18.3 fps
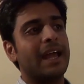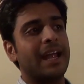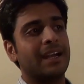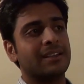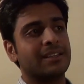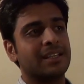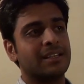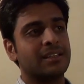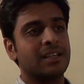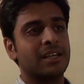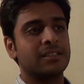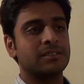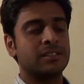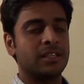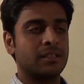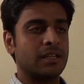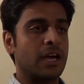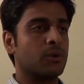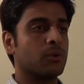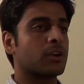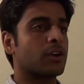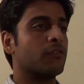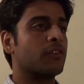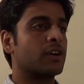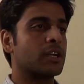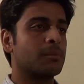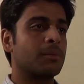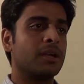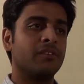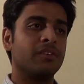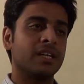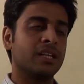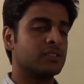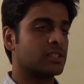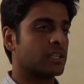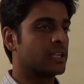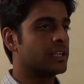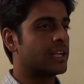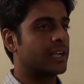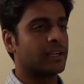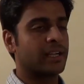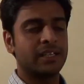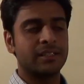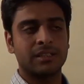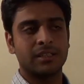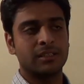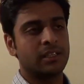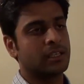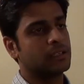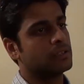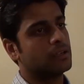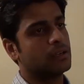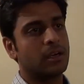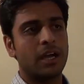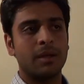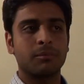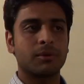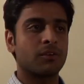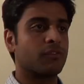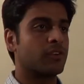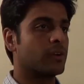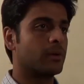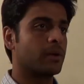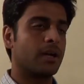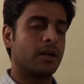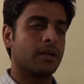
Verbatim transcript: And then they asked that, are you comfortable living in Chennai? And I said that uh, I'm comfortable.